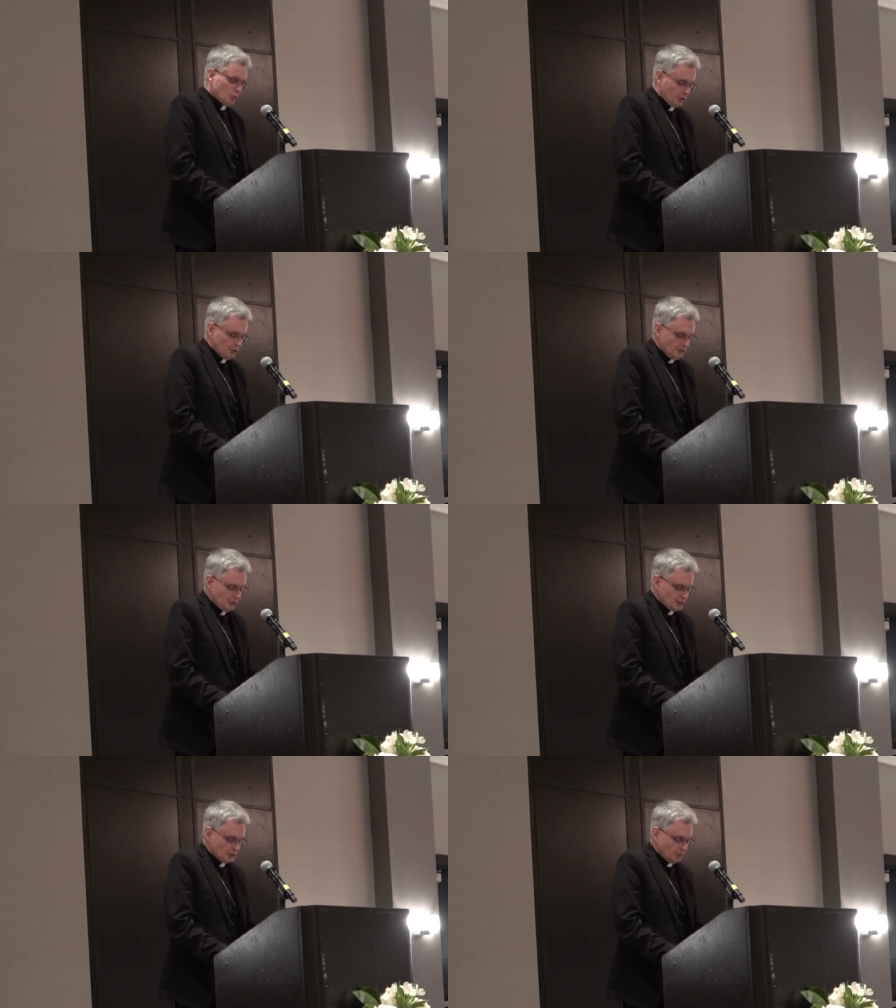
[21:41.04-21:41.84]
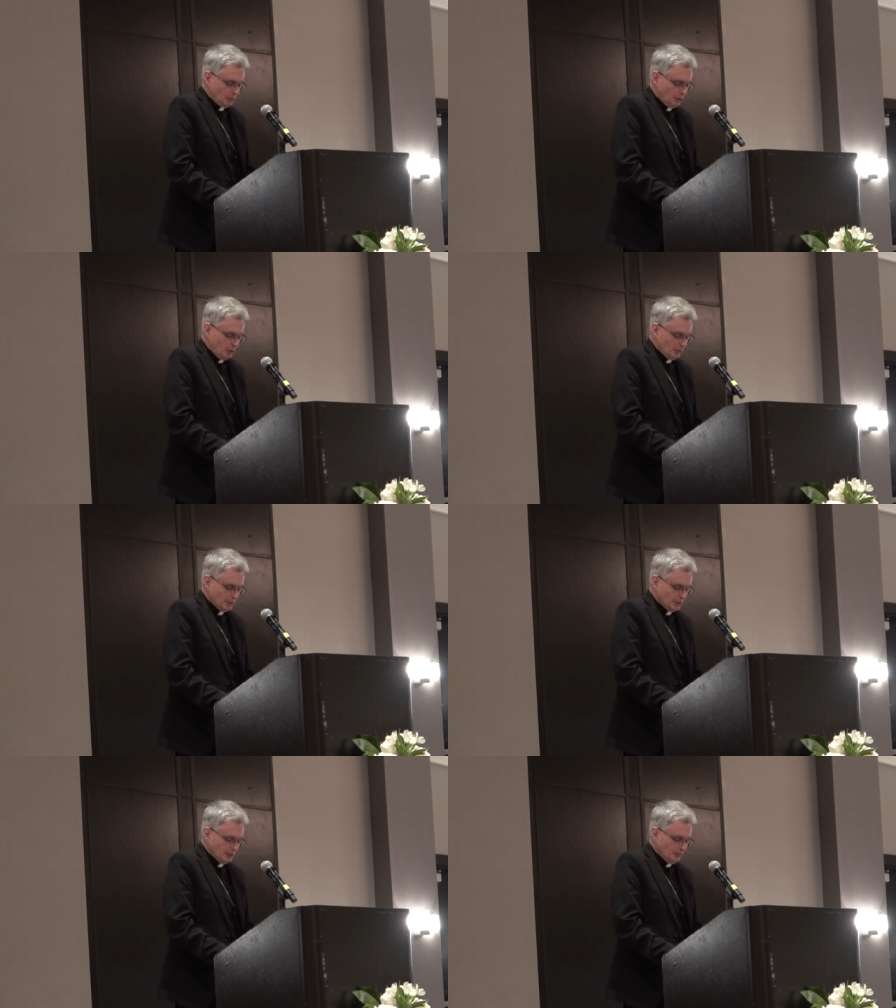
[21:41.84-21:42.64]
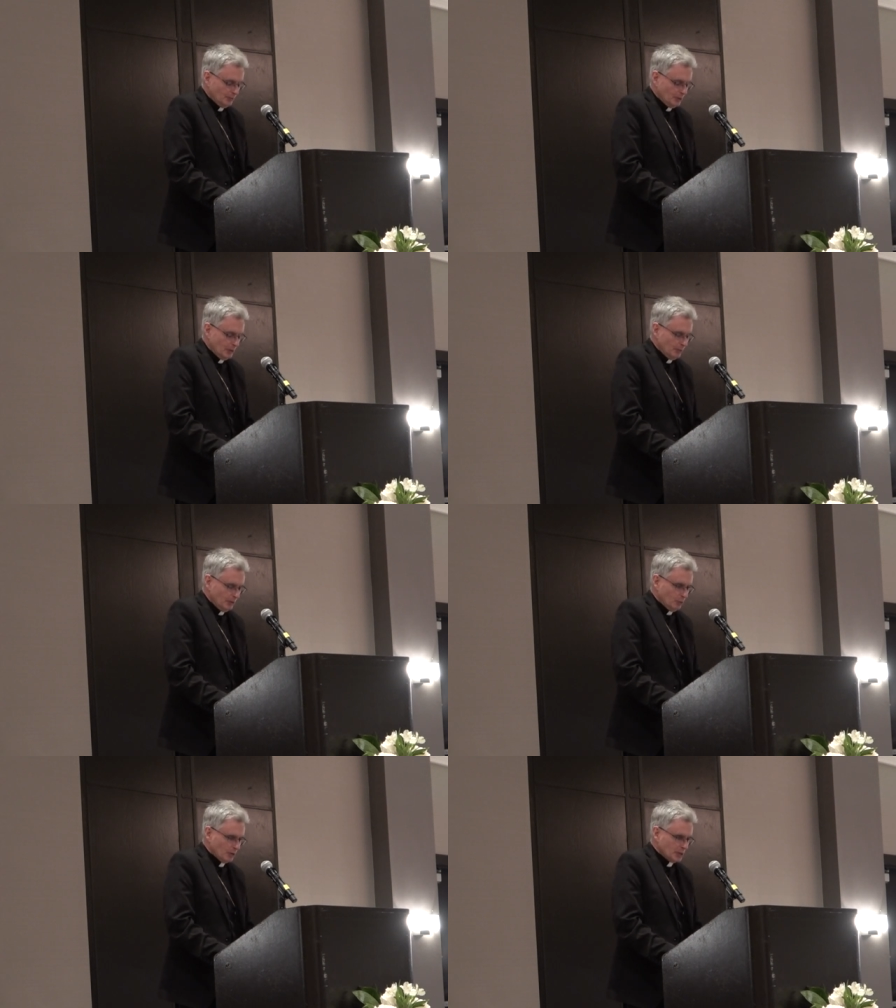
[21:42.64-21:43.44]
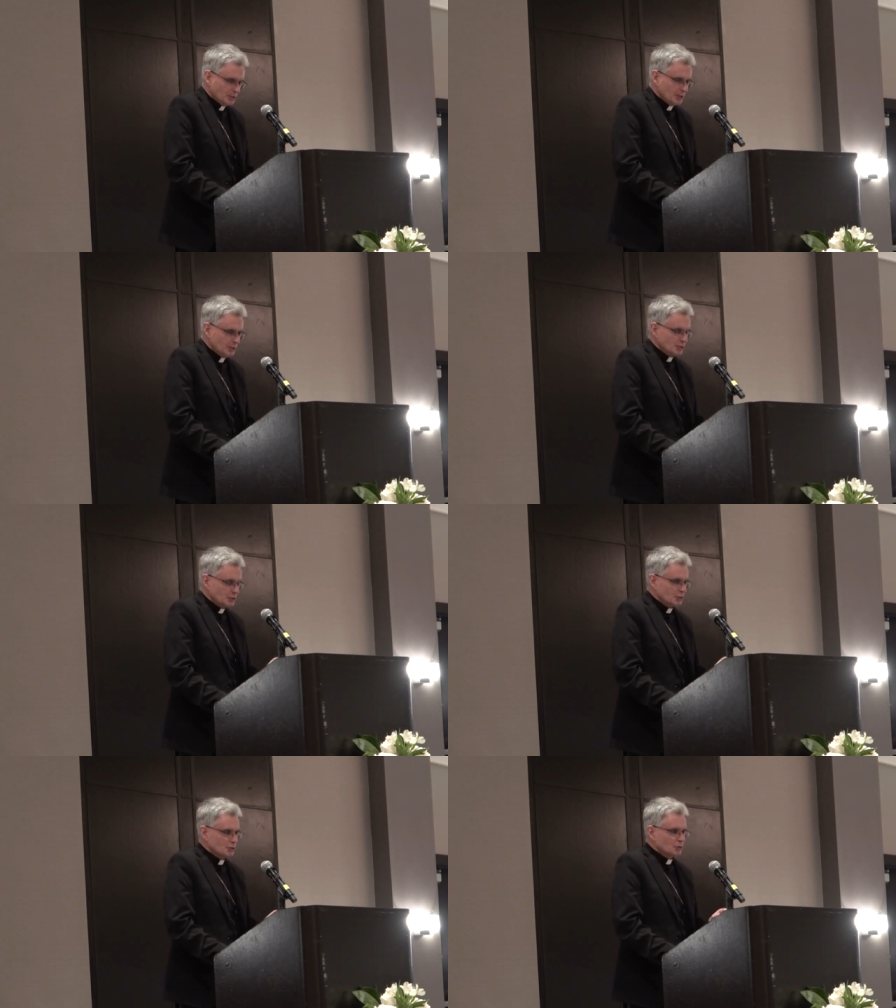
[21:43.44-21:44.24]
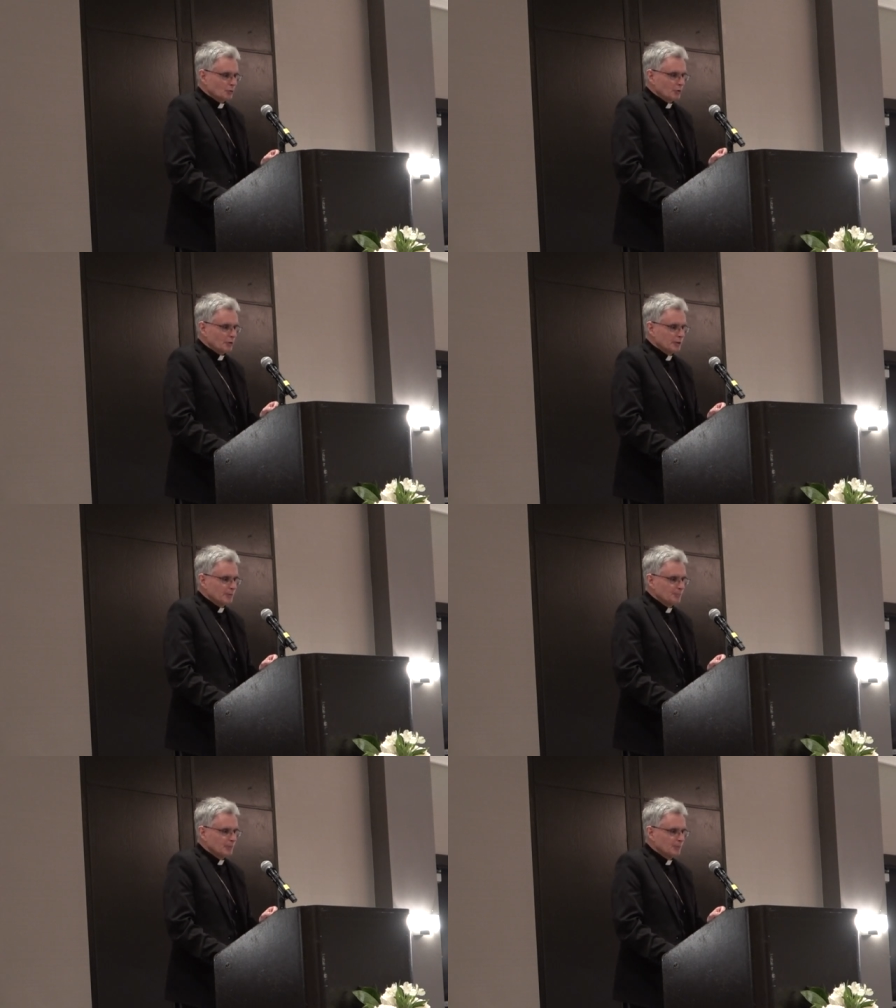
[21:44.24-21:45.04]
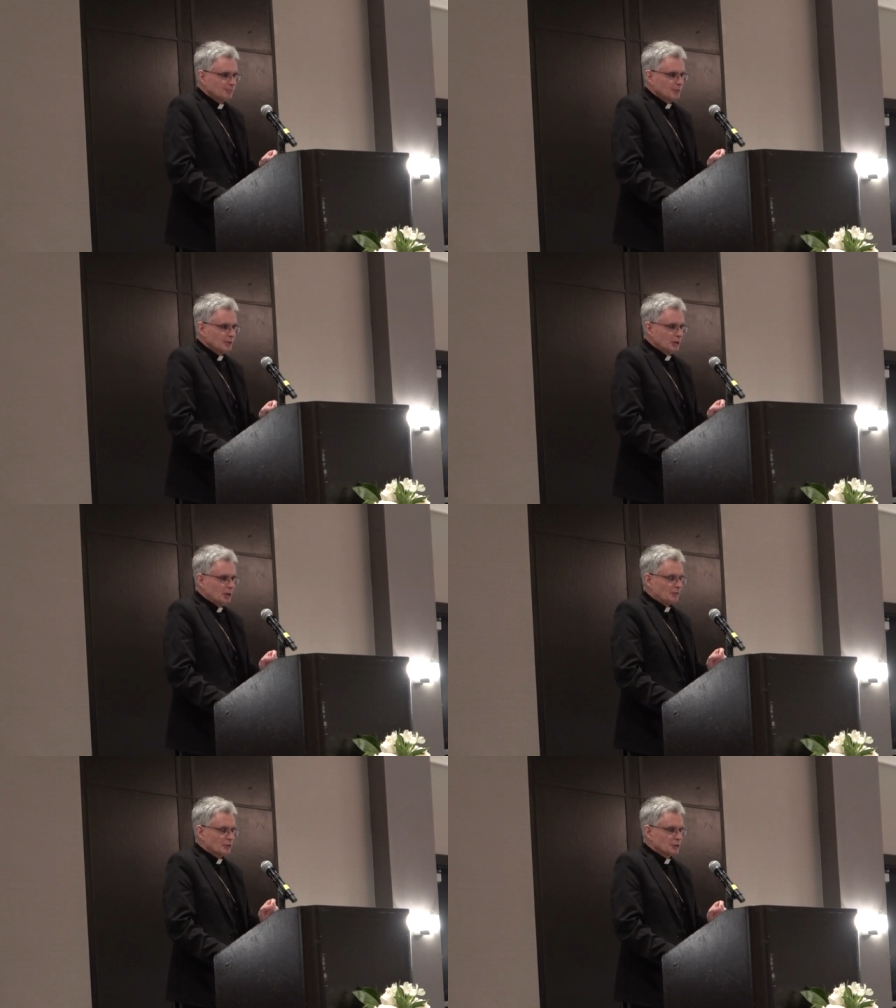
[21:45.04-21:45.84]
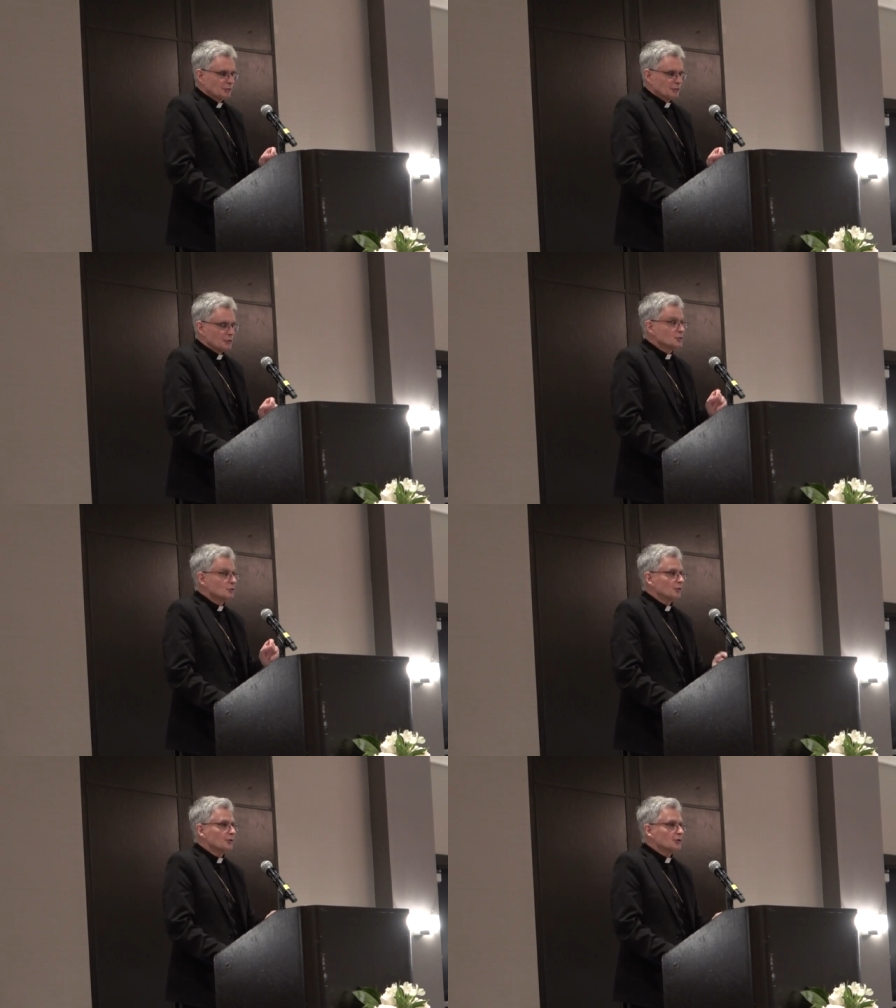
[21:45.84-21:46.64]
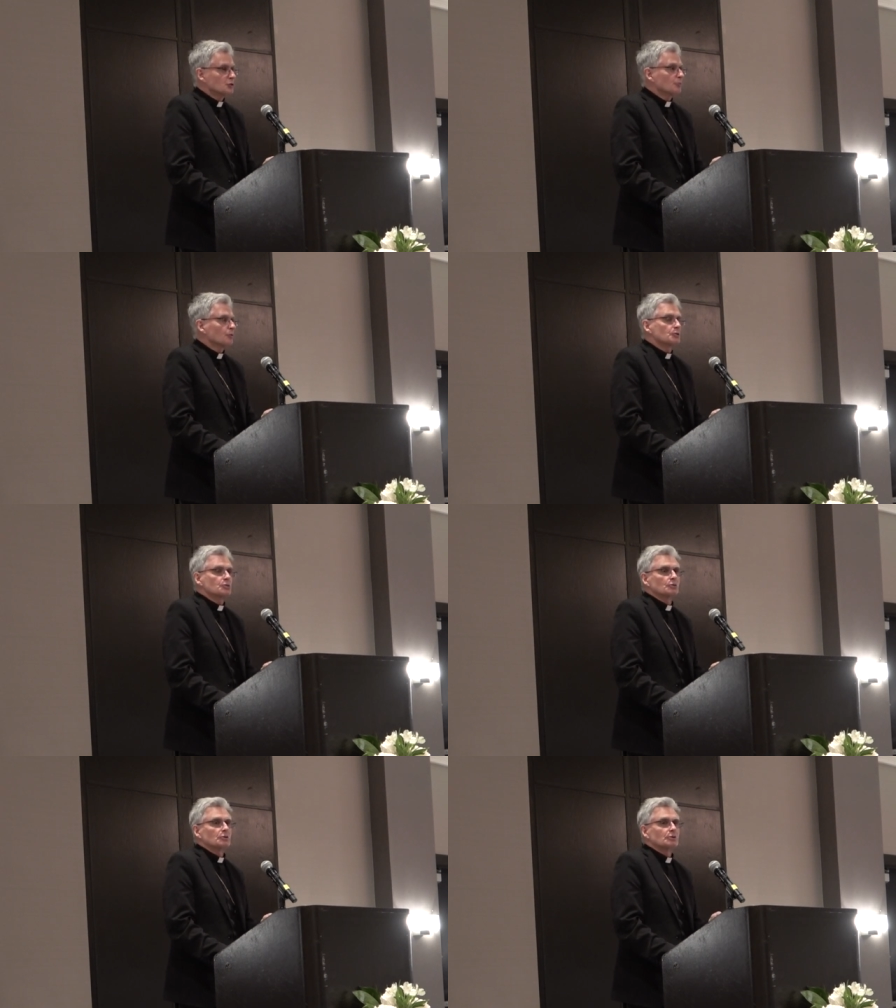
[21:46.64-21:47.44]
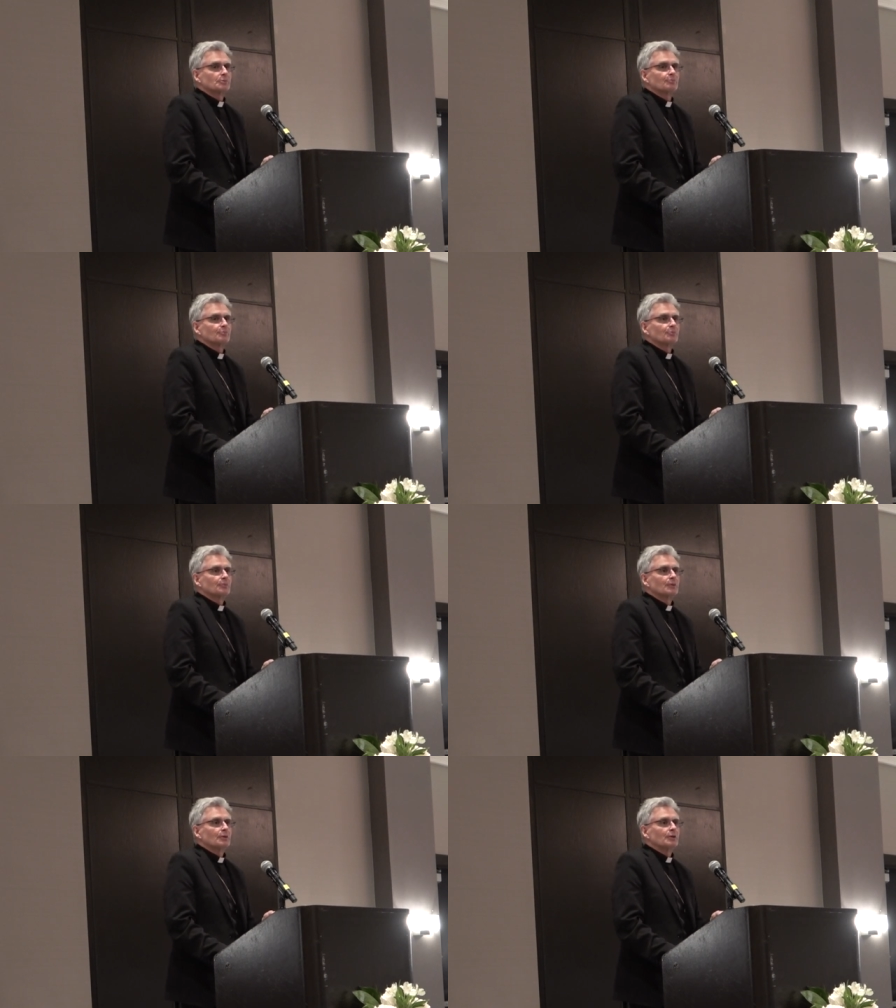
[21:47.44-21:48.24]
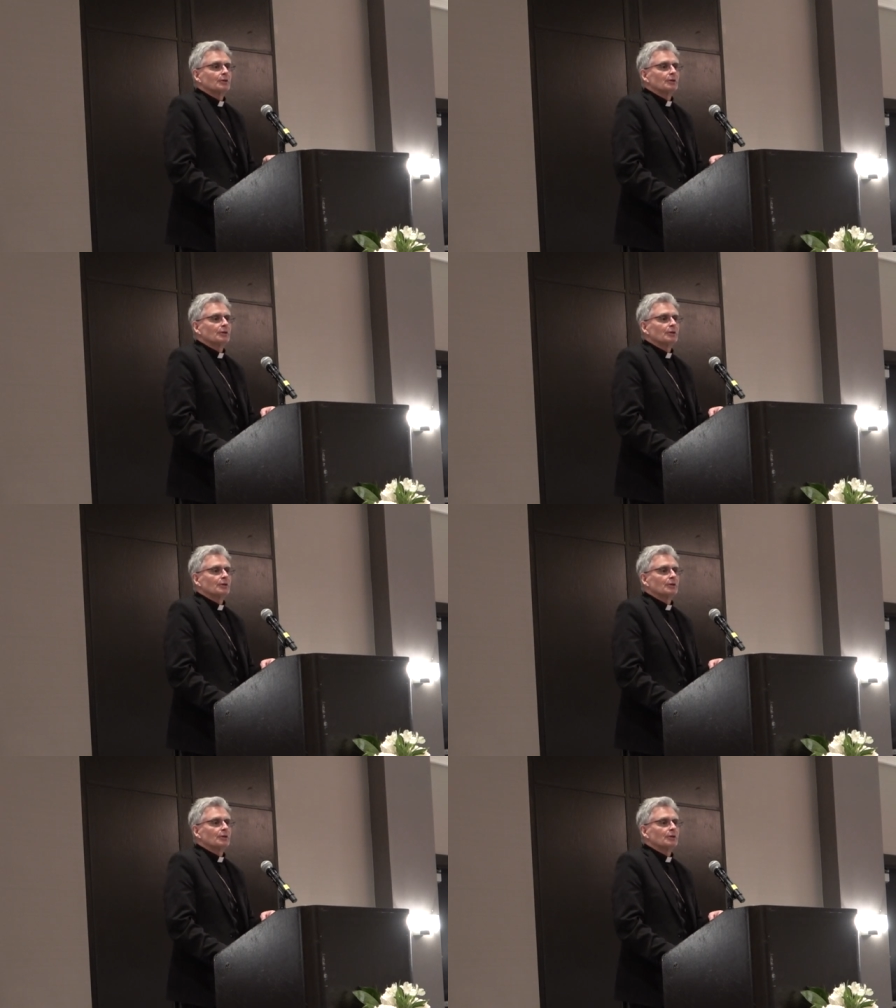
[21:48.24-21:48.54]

quoting Vincent de Paul, but in many ways, his is a story of a conversion within his priesthood.